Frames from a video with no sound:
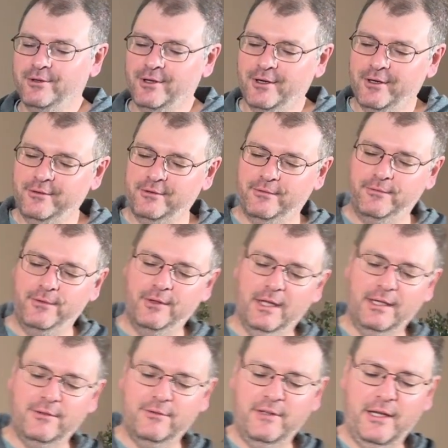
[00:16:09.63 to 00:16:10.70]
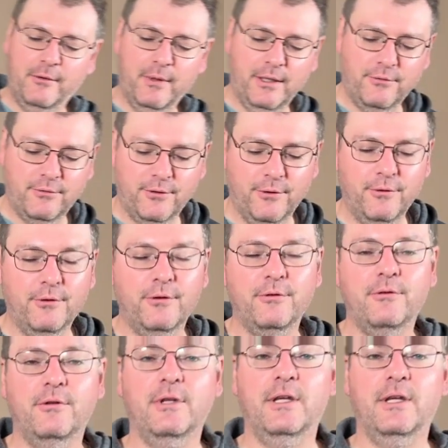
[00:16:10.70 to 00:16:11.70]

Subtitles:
cars, if you like Segway scooters,